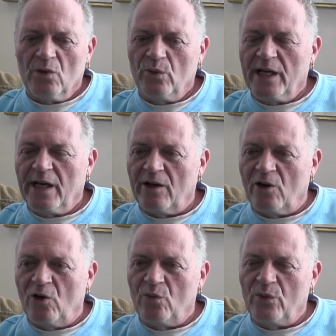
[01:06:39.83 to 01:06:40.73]
we had
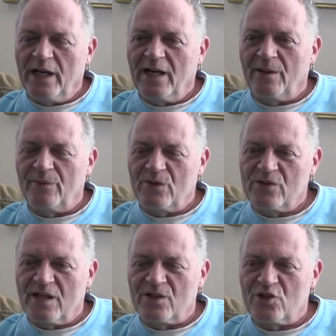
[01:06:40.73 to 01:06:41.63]
our own, we had a
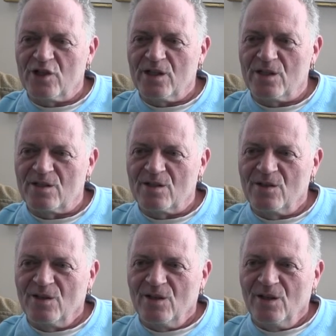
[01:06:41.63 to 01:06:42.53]
set of sheets
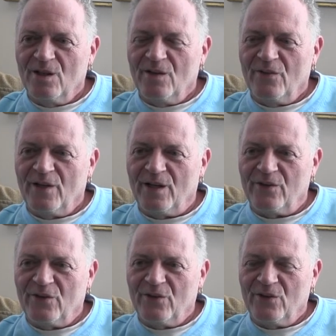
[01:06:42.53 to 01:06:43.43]

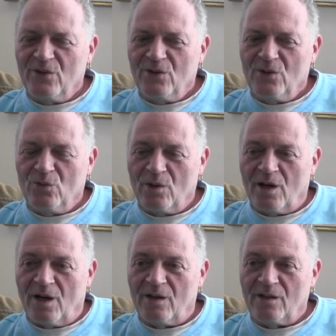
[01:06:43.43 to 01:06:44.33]
that
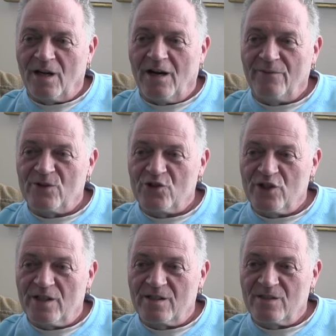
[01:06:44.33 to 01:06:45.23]
were our conference
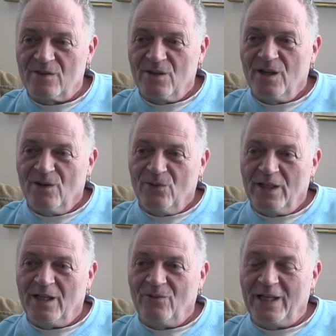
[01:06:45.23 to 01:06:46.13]
sheets.
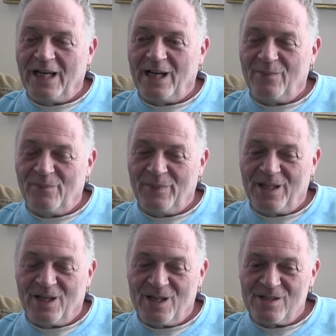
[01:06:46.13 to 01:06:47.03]
Oh. we got them
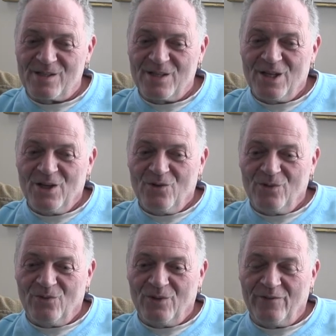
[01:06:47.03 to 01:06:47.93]
because
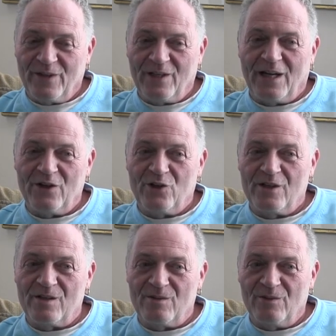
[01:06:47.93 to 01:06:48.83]
we figured out you
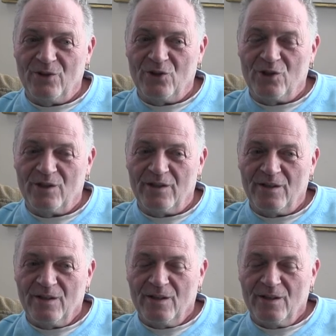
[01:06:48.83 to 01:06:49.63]
could, you could